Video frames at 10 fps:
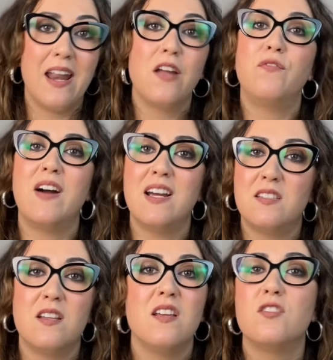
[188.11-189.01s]
Advice
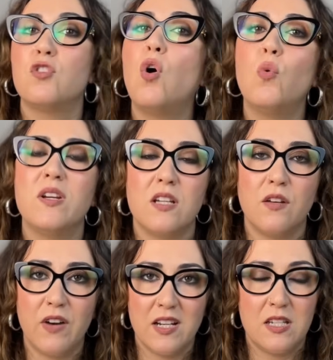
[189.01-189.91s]
is always
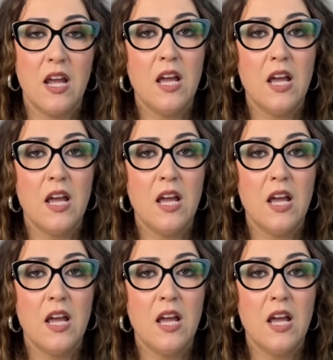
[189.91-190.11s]
advice.